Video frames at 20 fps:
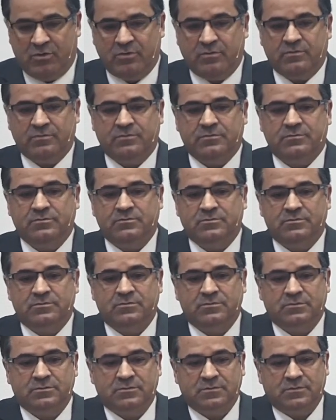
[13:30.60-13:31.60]
God
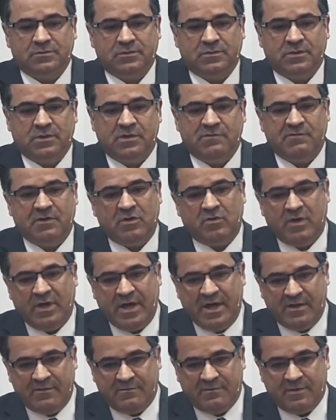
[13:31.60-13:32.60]
came,
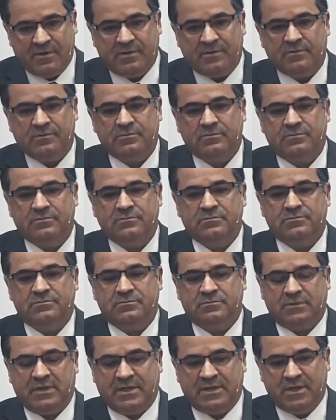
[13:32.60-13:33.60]
and
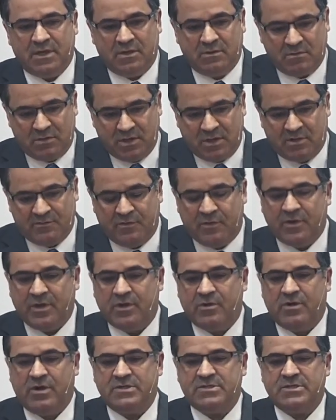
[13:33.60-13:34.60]
the Lord
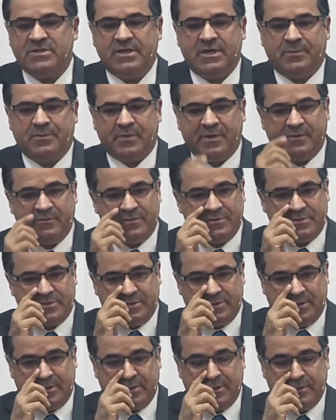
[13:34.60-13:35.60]
as said to
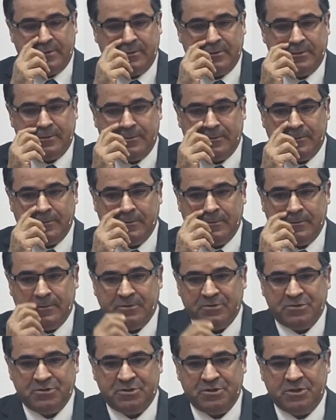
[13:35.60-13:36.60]
Adam and Eve,
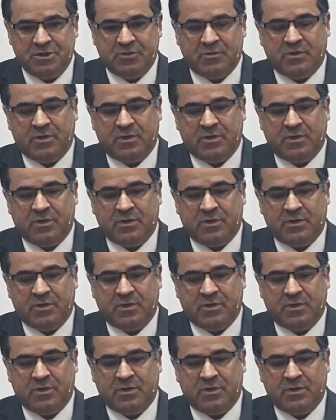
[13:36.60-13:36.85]
"Hey,